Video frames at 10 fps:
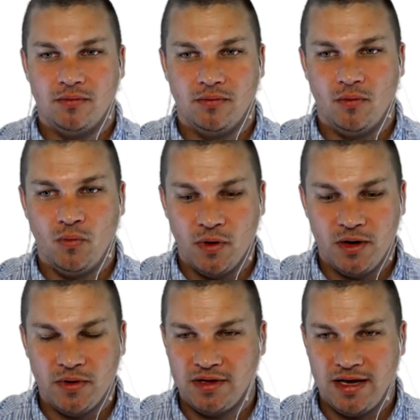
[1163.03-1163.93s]

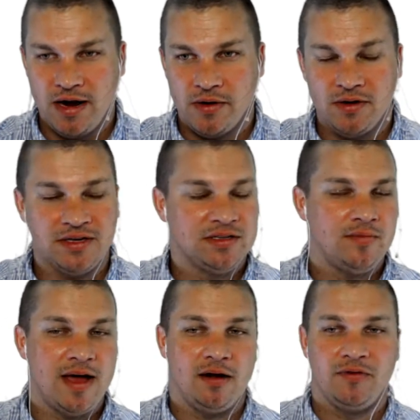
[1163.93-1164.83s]
work with a carrier, it doesn't
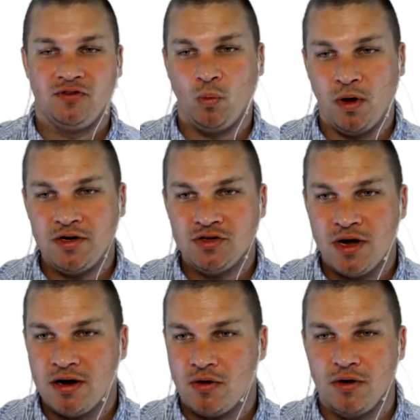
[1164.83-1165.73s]
matter if it's one
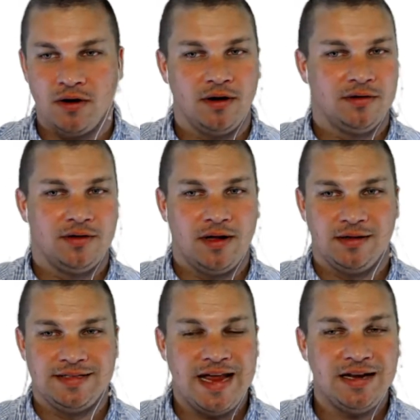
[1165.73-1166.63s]
truck or a
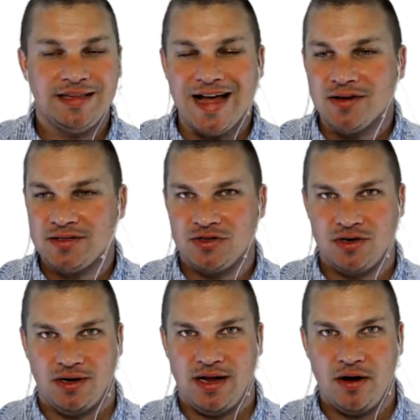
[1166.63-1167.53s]
10,000
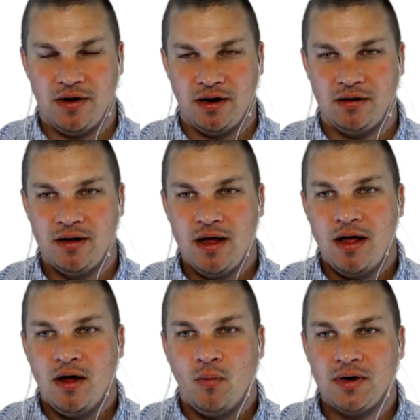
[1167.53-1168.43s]
truck carrier,
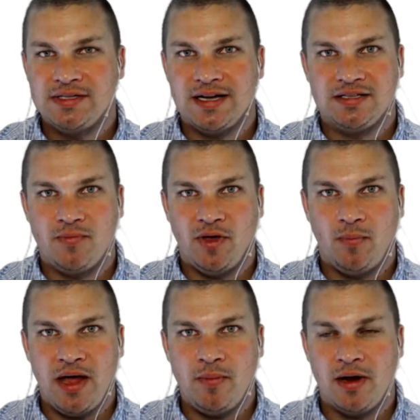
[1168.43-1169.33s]
once I submit
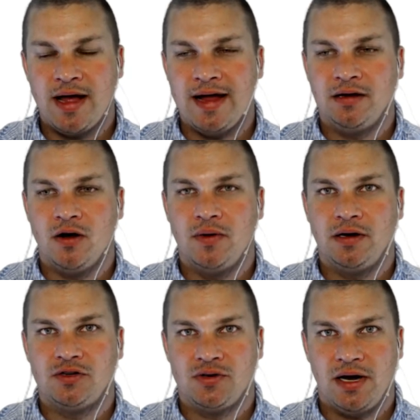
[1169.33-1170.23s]
payment, I can go
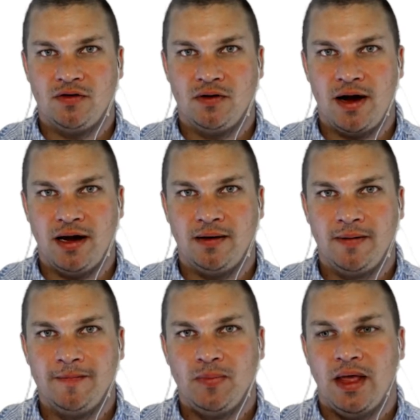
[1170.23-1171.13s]
into TransCredit
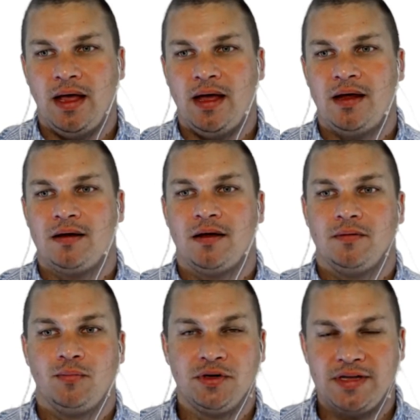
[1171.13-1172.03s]
and
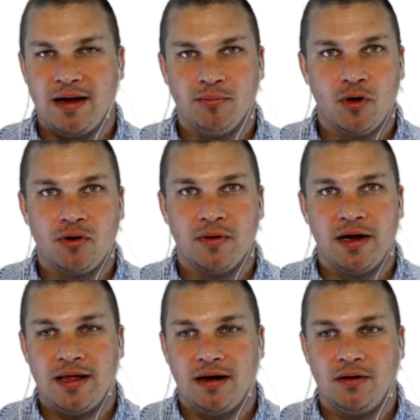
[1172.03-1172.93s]
put that broker
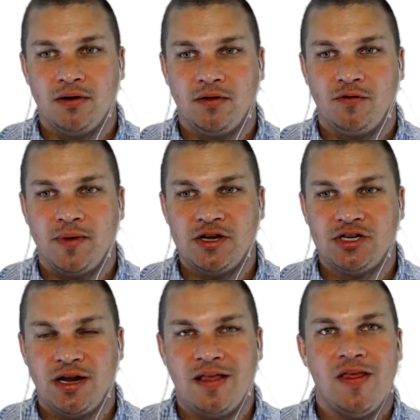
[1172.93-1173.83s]
in that load
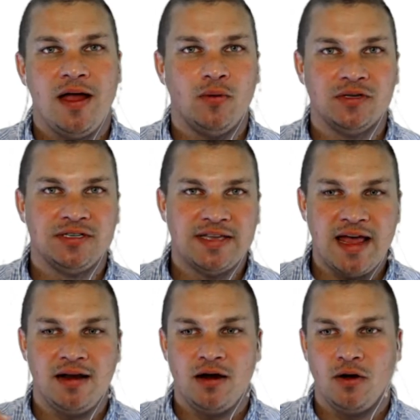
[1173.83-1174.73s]
information, and they will
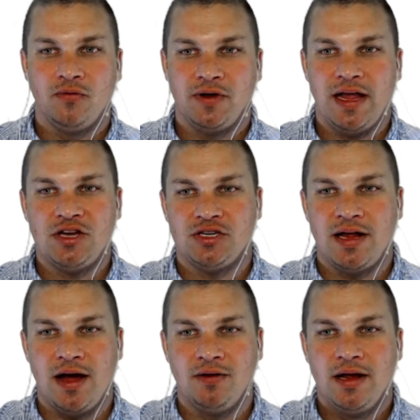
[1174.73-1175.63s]
send a notification
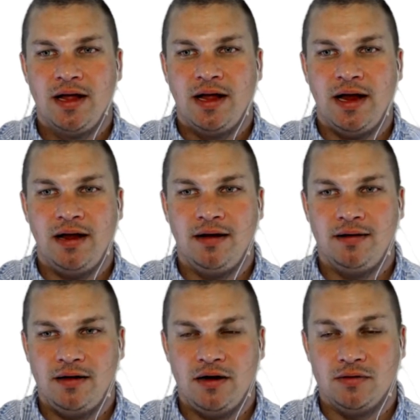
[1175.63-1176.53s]
out.
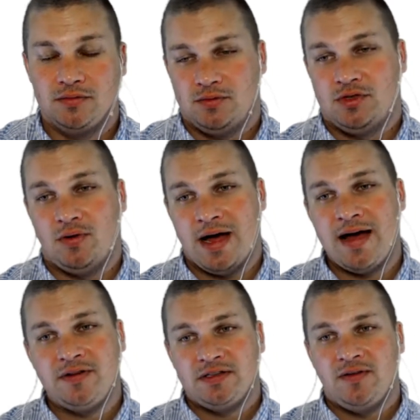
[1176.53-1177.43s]
And, so
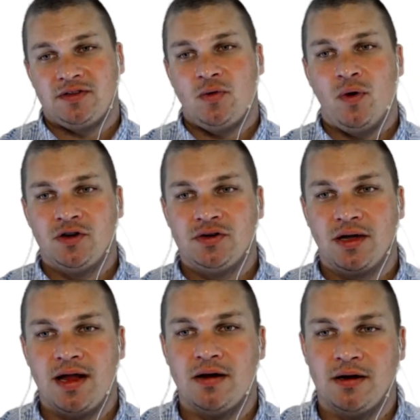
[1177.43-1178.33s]
obviously if it's a one truck
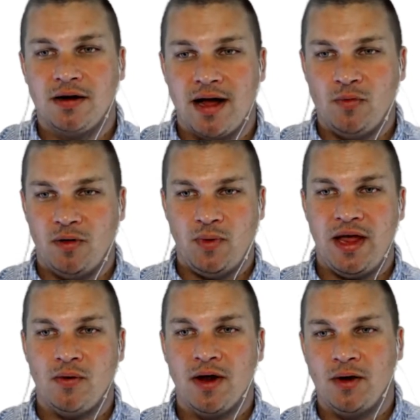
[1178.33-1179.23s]
carrier, I'm going to
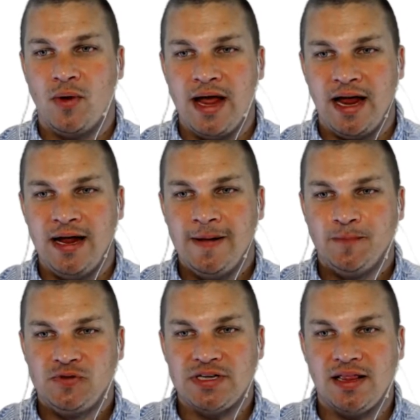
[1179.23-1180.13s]
pay right away,
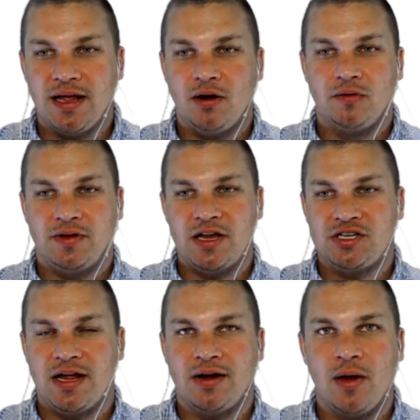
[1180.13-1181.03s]
send that
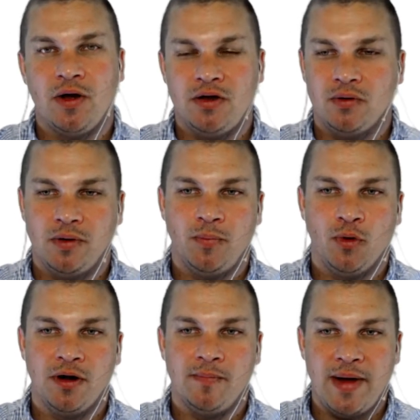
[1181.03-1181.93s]
notification out, and I want you to
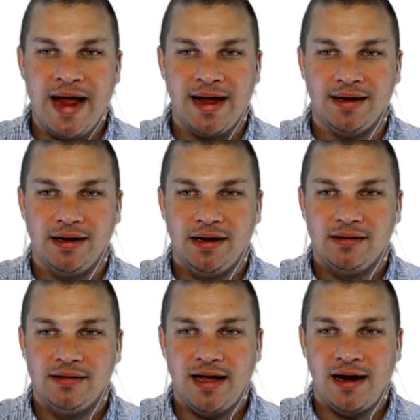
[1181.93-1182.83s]
report back
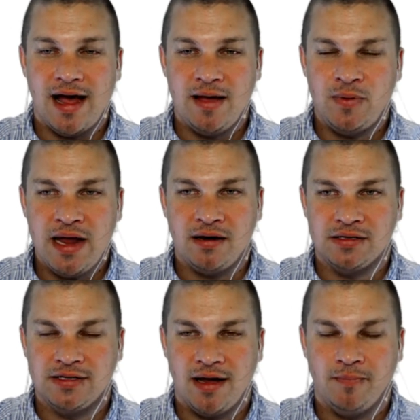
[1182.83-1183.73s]
that I paid
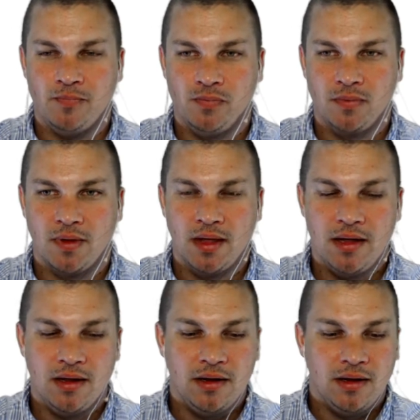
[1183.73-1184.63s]
on time.
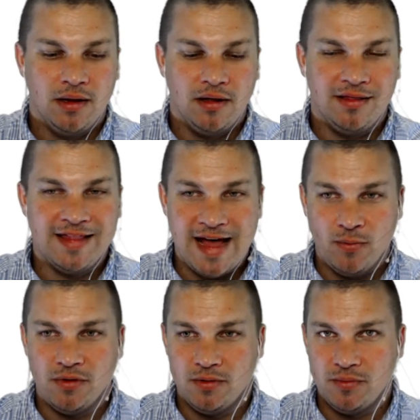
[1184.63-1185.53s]
That
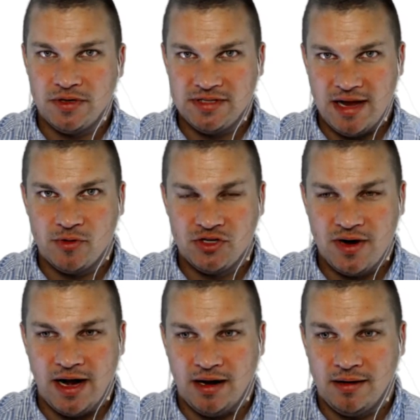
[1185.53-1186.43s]
will establish credit.